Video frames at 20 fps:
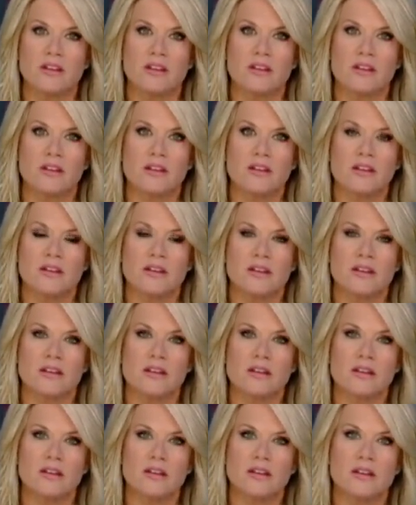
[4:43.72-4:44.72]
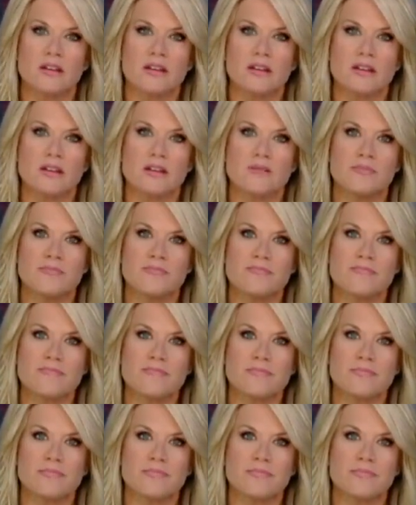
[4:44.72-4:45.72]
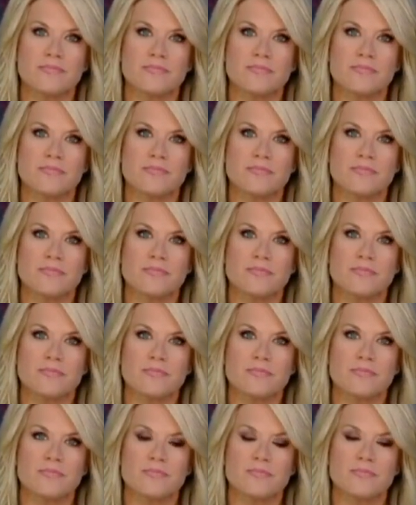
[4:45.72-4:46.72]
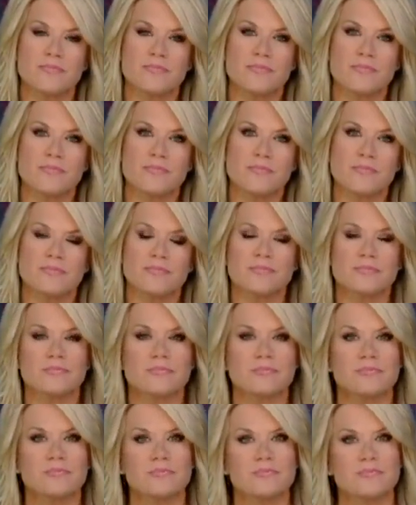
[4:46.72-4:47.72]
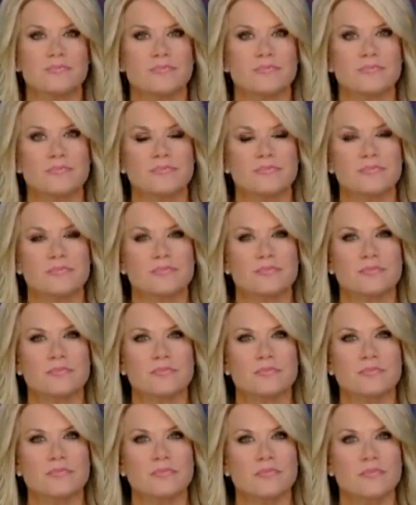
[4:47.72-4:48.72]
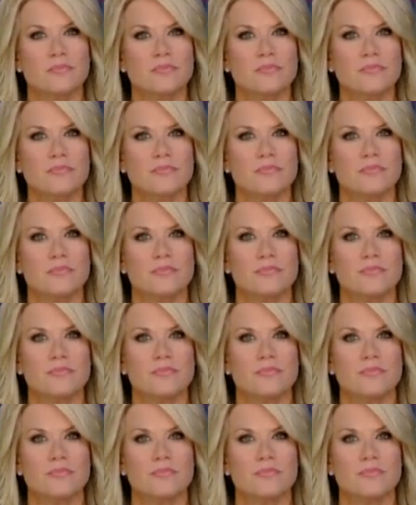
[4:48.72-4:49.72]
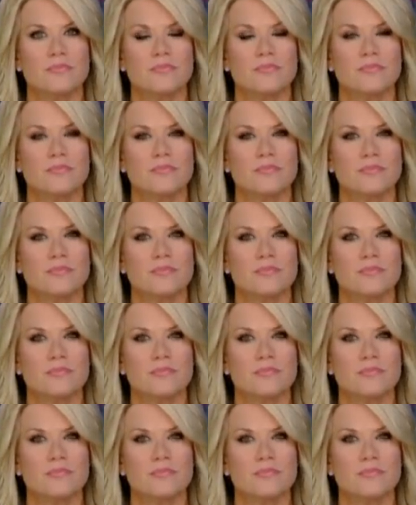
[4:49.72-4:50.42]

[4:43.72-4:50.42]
This person isn't speaking.